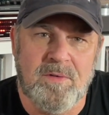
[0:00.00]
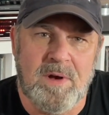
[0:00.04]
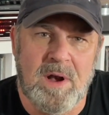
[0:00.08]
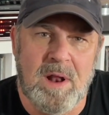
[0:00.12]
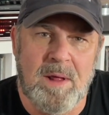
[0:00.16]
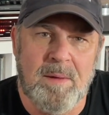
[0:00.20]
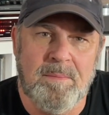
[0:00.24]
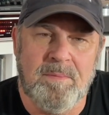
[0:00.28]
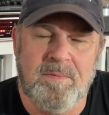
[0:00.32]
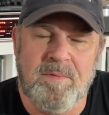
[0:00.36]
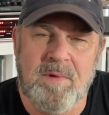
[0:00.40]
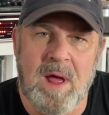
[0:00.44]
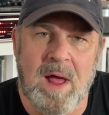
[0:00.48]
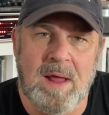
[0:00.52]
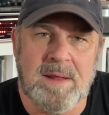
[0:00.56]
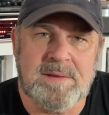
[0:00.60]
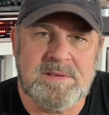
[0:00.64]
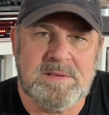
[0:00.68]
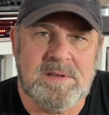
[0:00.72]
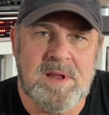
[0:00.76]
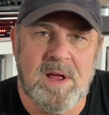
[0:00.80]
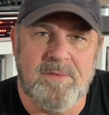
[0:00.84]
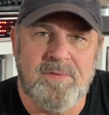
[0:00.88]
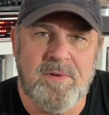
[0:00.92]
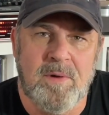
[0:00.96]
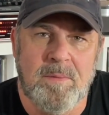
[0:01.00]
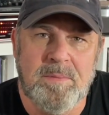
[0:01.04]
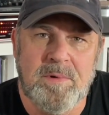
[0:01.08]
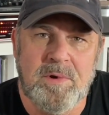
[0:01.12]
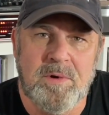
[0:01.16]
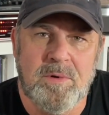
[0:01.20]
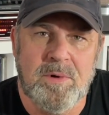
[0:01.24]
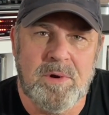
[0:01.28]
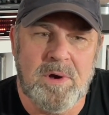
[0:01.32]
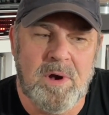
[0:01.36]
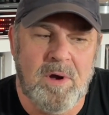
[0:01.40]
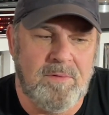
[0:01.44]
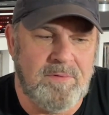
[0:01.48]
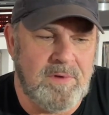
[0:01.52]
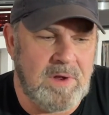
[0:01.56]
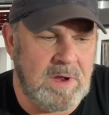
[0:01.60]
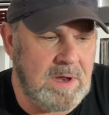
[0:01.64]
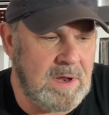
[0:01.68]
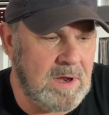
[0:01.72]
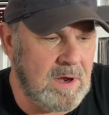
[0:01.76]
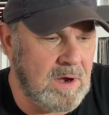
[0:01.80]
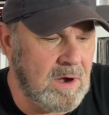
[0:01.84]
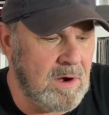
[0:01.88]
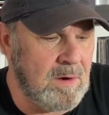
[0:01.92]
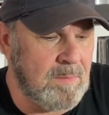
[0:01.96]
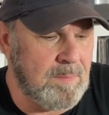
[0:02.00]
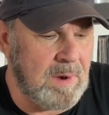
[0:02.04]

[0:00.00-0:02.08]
and I've got stuff I'm doing over here,